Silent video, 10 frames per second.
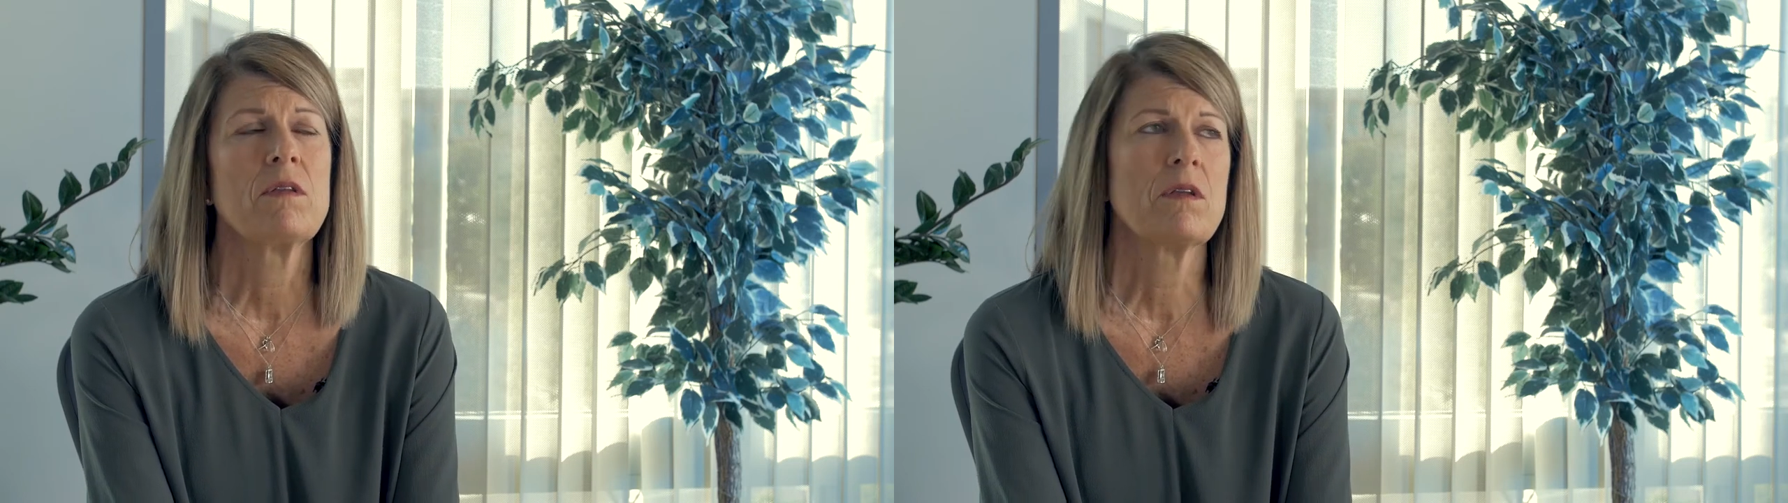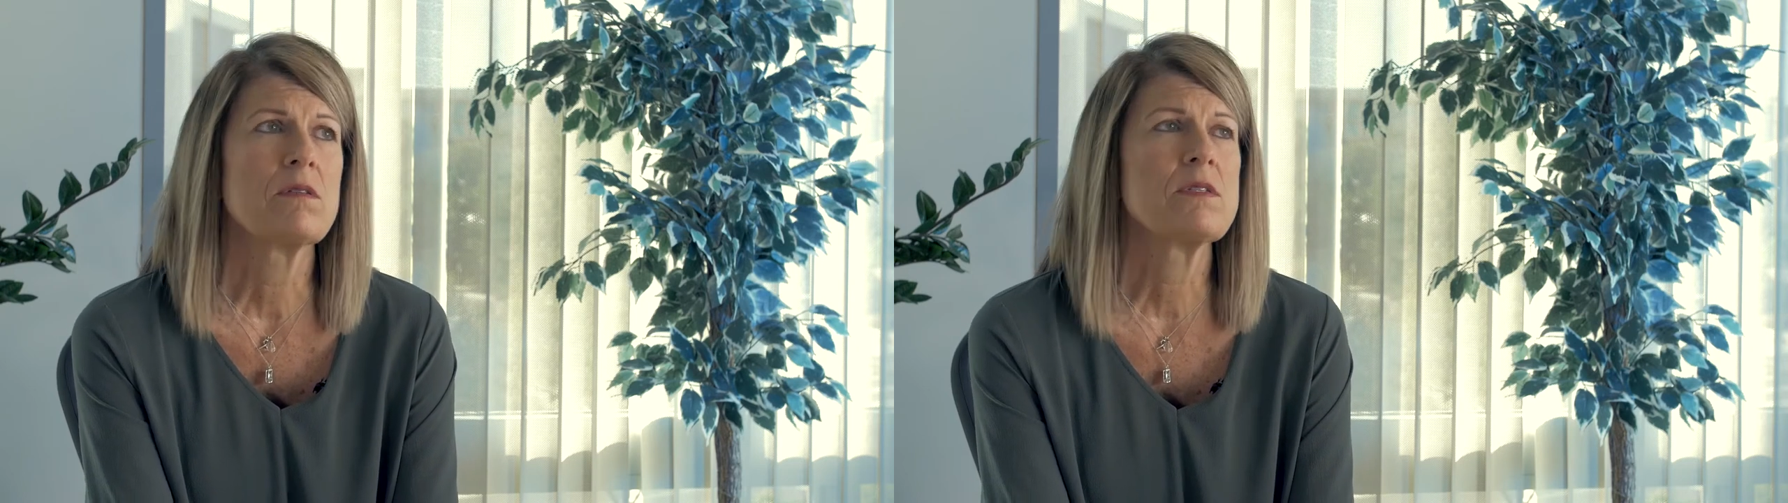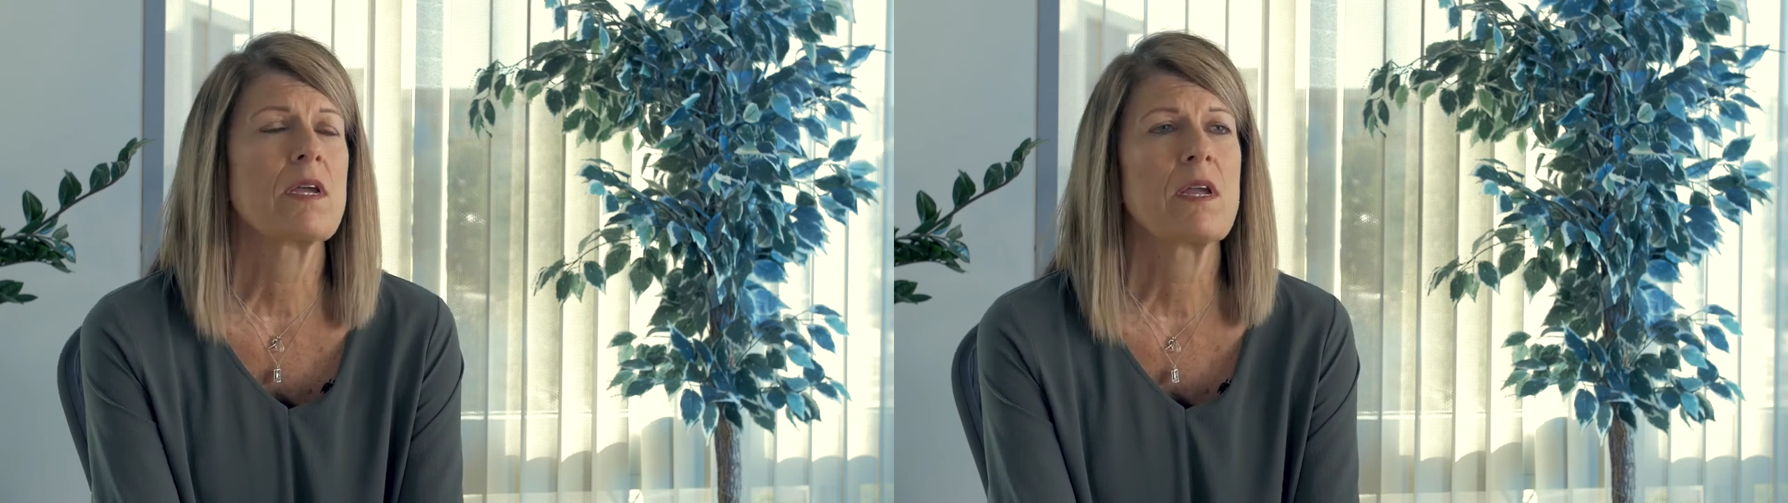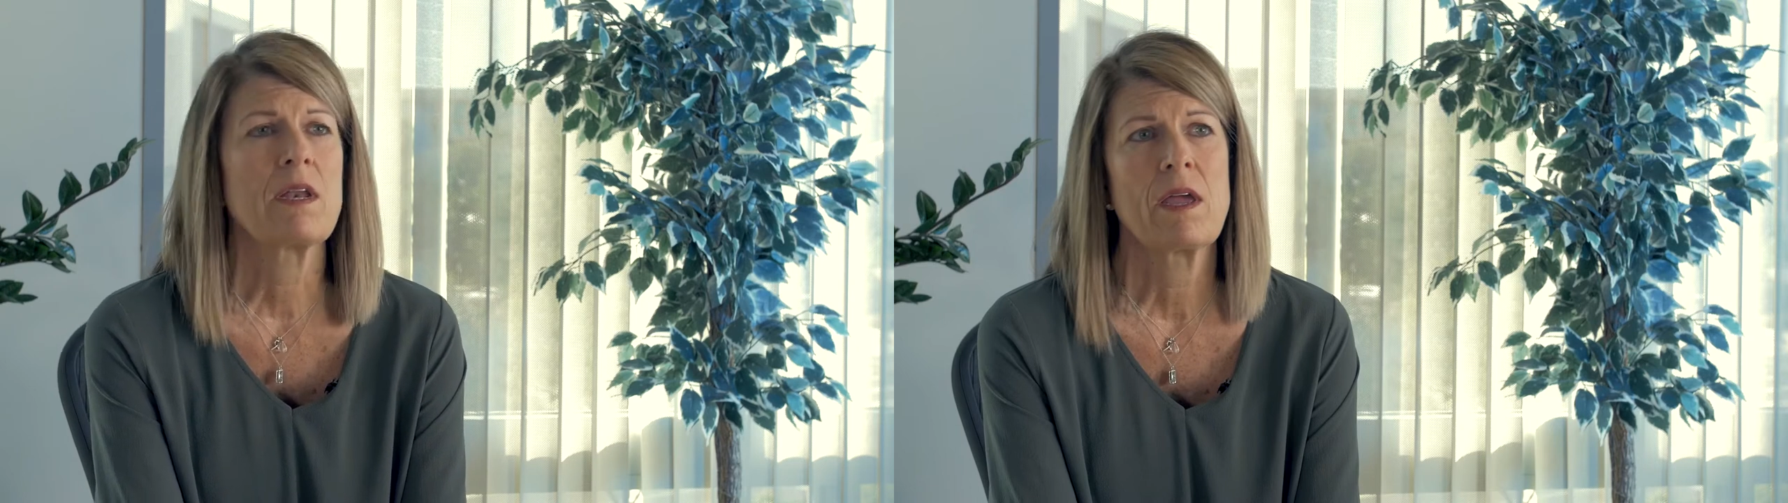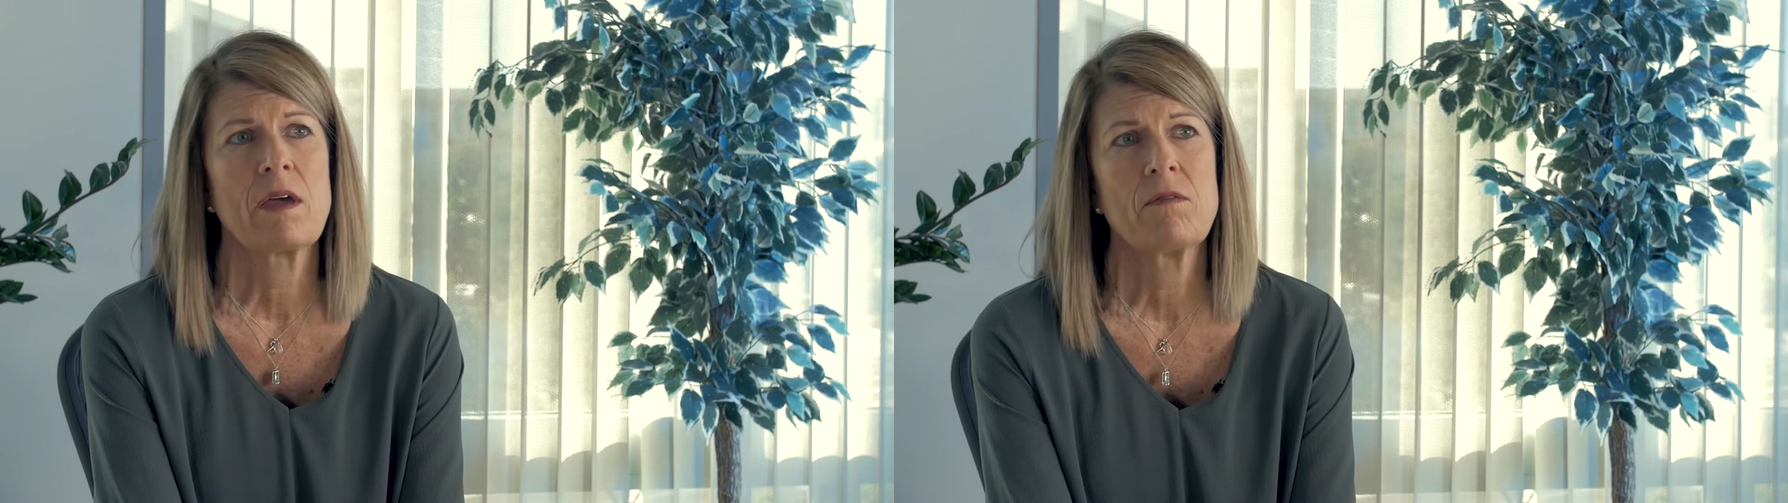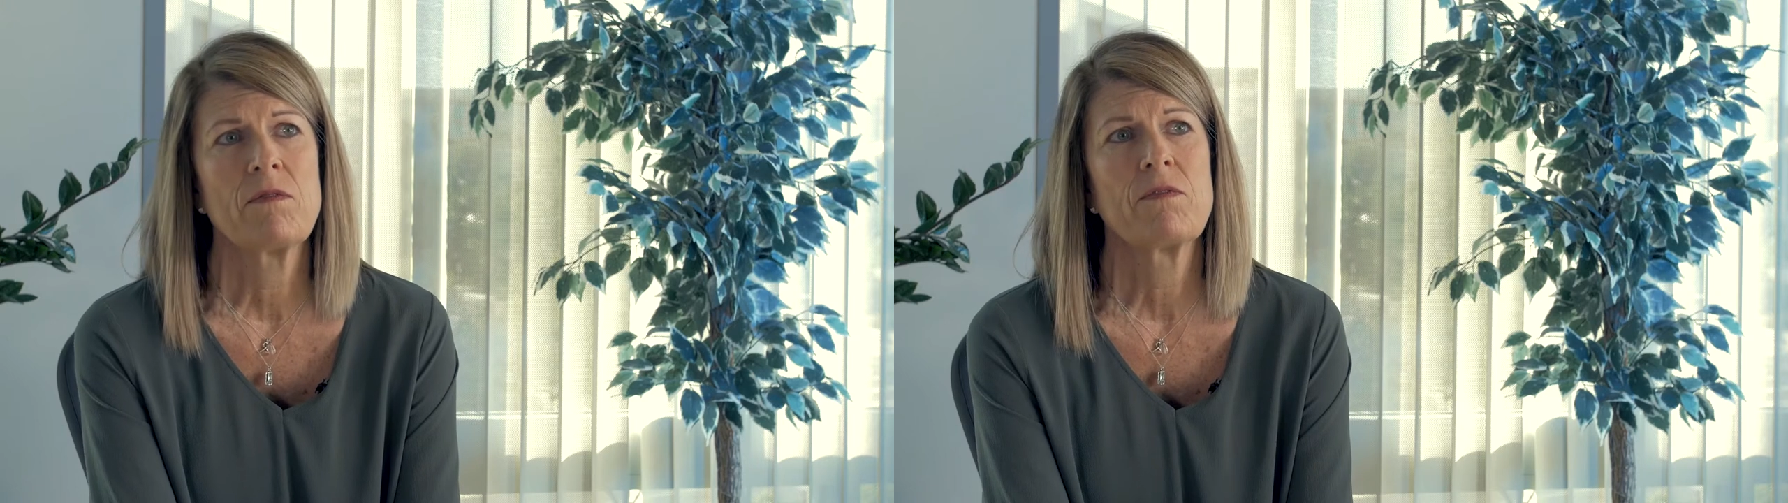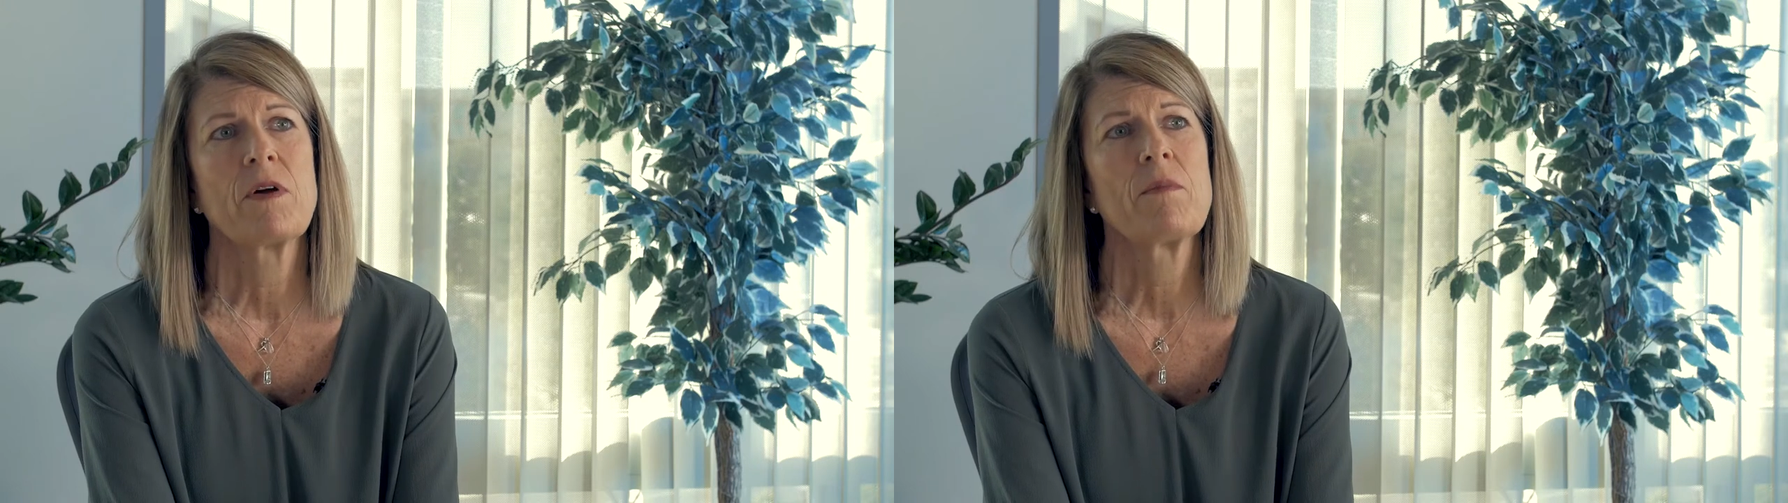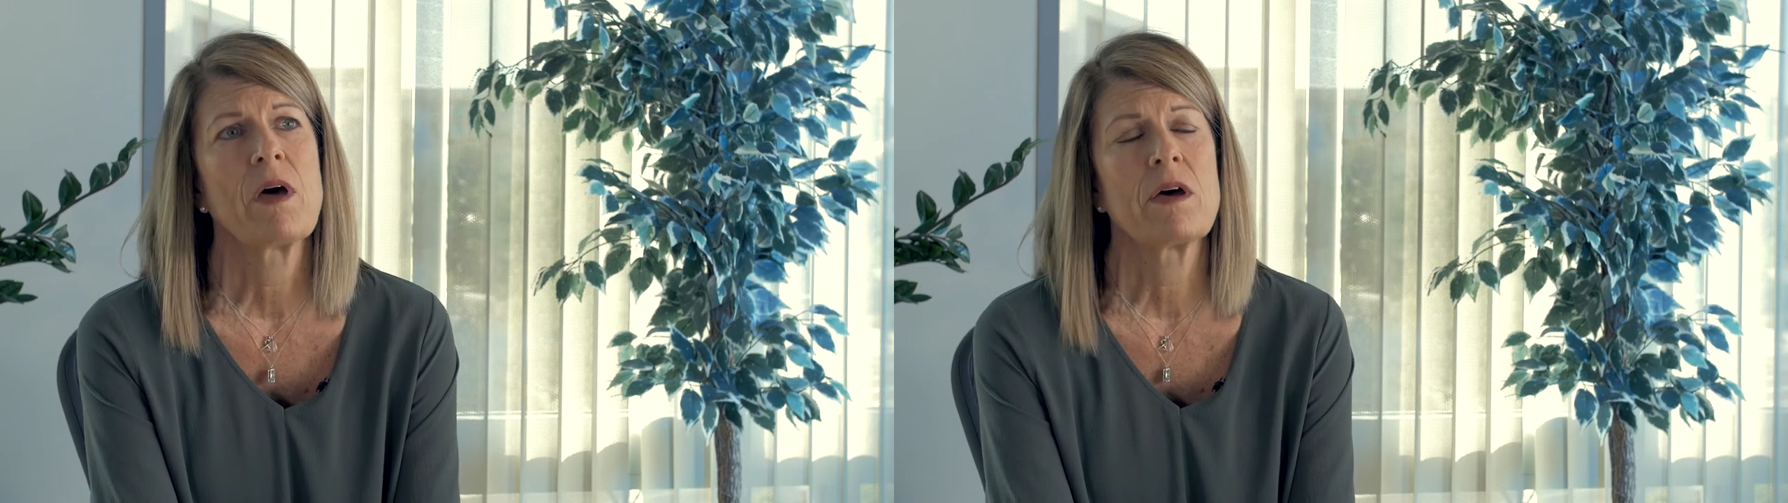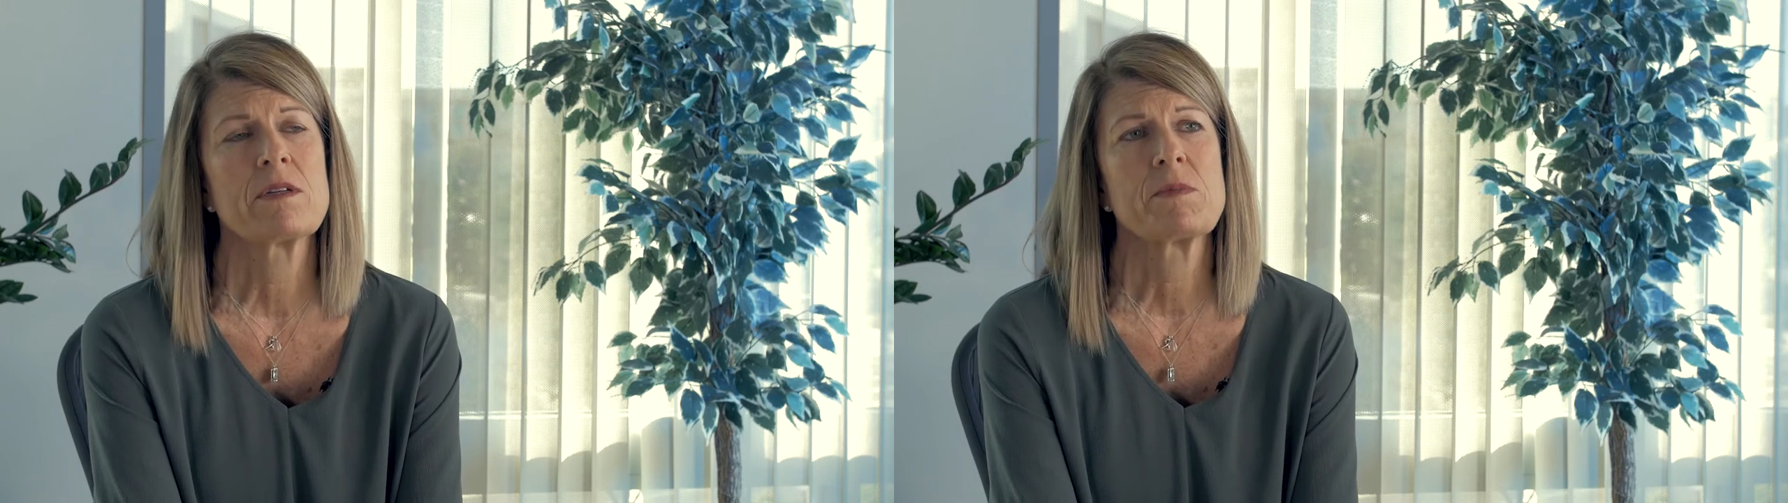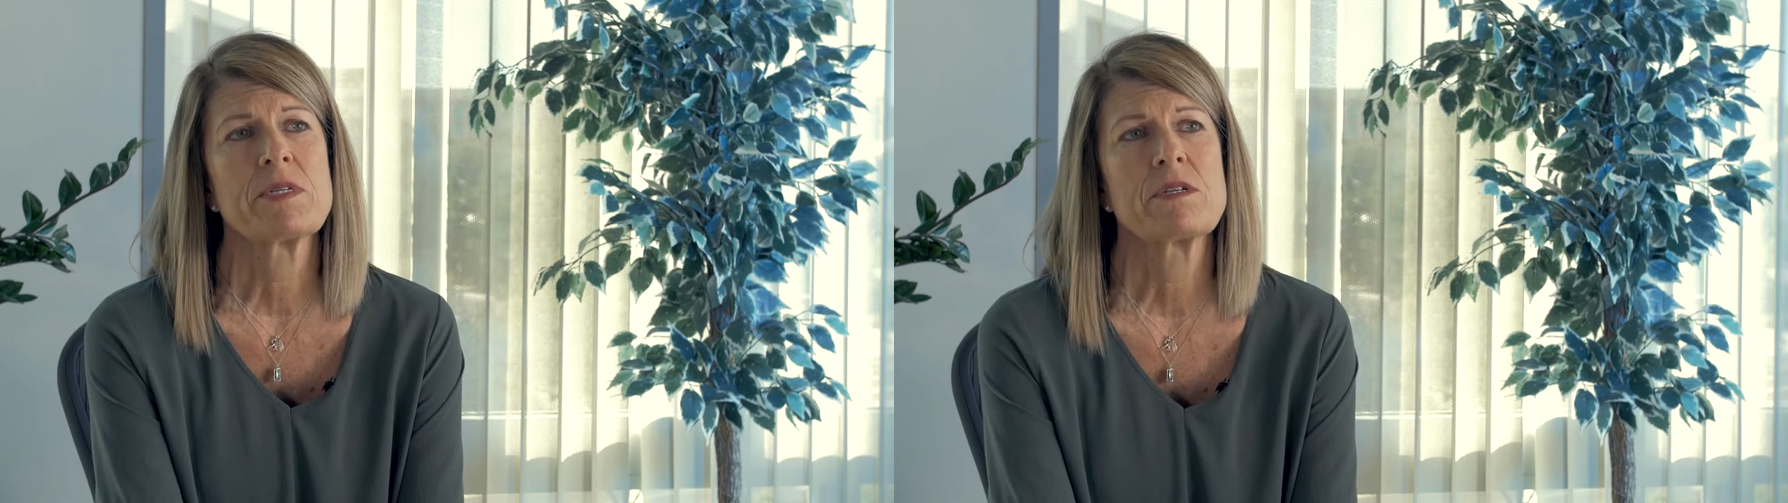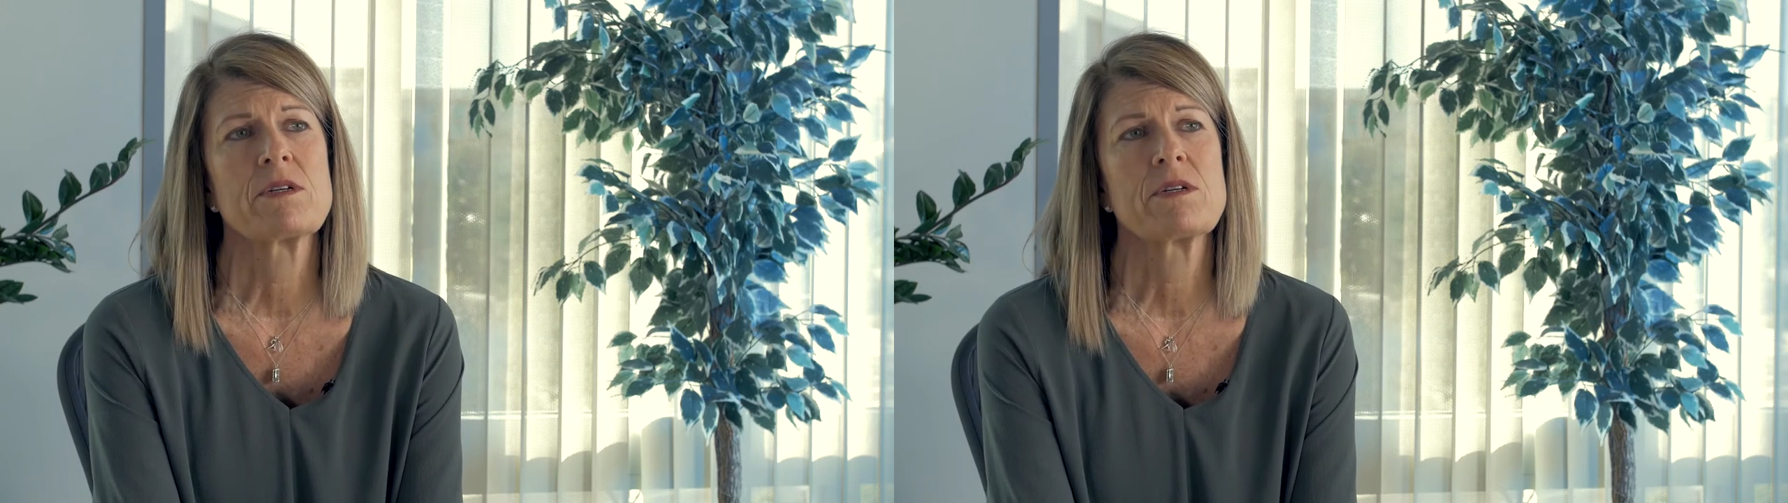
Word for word: you know, secondhand from the hospice